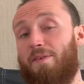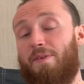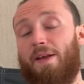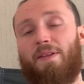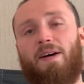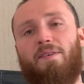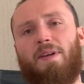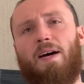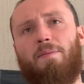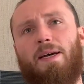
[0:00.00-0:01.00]
the fact that I've
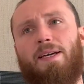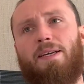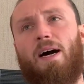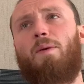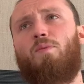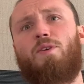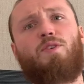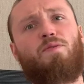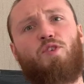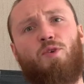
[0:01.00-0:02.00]
now made upwards
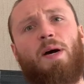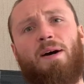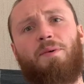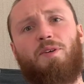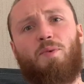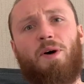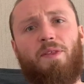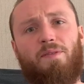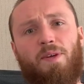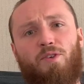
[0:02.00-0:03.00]
of 2 hours worth
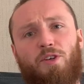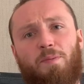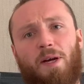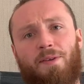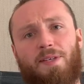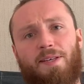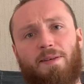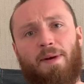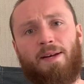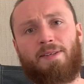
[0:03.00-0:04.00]
of YouTube content
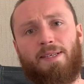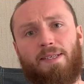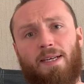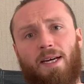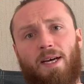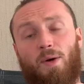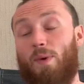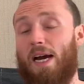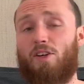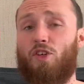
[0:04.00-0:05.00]
about it, we
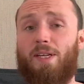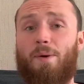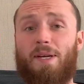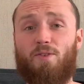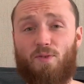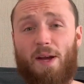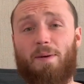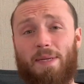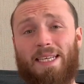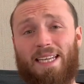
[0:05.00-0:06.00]
actually know
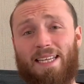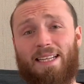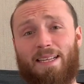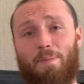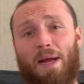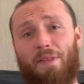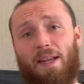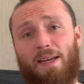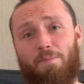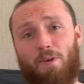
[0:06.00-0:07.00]
incredibly little about the
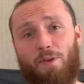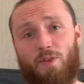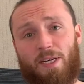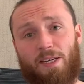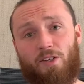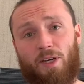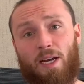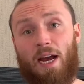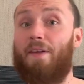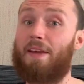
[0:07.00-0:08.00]
late Bronze Age,
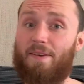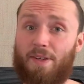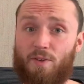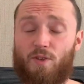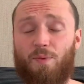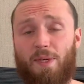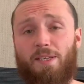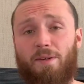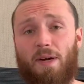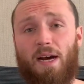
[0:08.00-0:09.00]
and the evidence that we
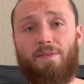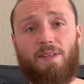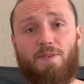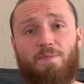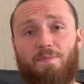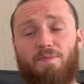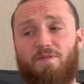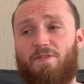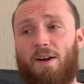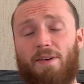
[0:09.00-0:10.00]
do have is
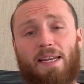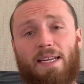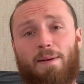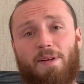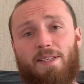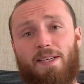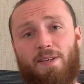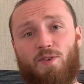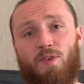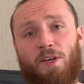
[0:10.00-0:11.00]
very limited in
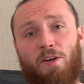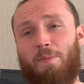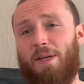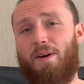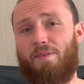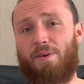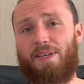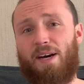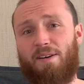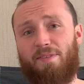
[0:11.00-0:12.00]
scope and not very
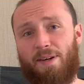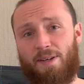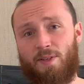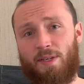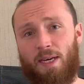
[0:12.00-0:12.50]
diverse.